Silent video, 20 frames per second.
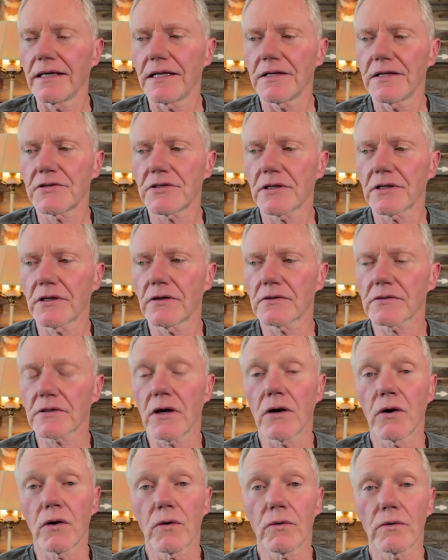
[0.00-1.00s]
And she goes,
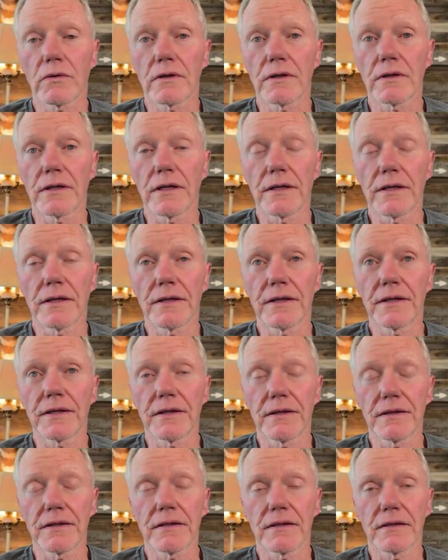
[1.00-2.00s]
oh, uh,
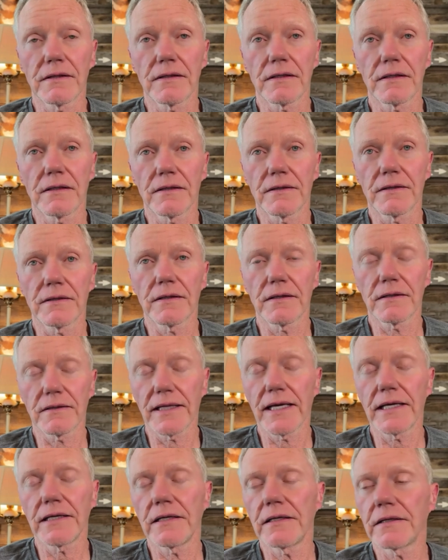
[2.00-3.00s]
the, the, the
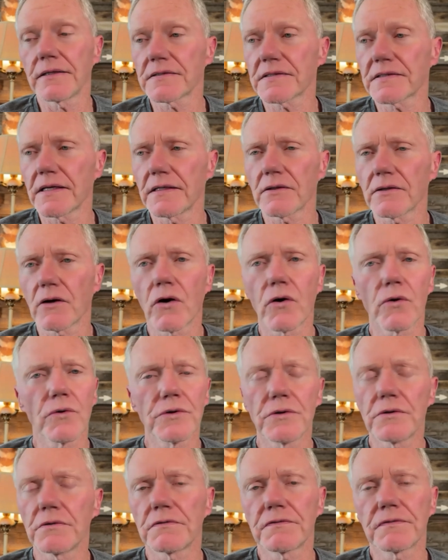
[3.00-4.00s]
lady that said, oh,
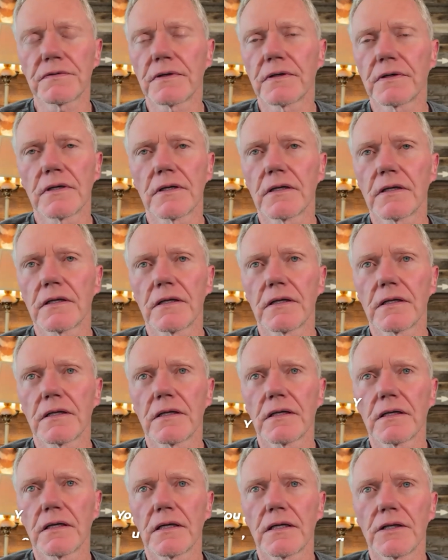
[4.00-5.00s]
you've,
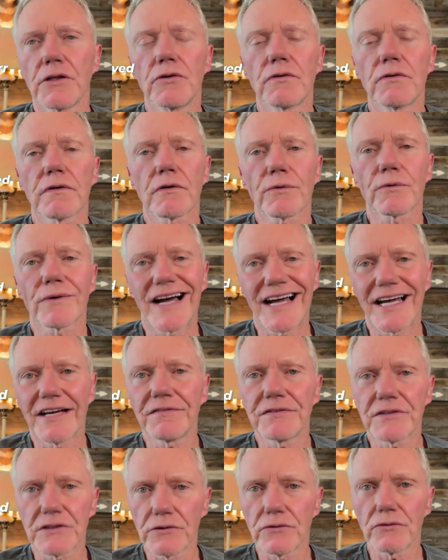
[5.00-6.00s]
you've
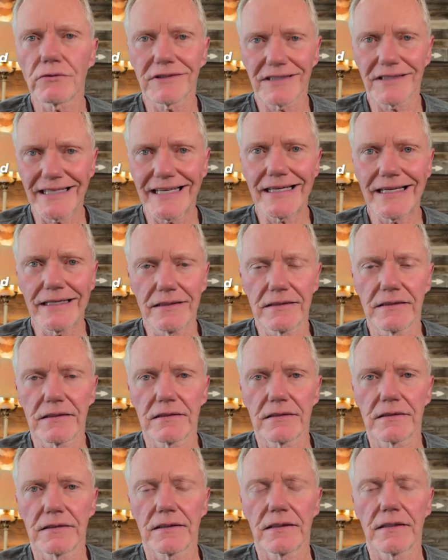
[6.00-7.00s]
arrived too late.
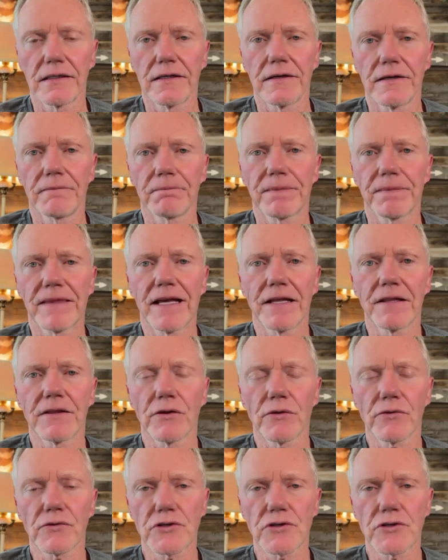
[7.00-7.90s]
And those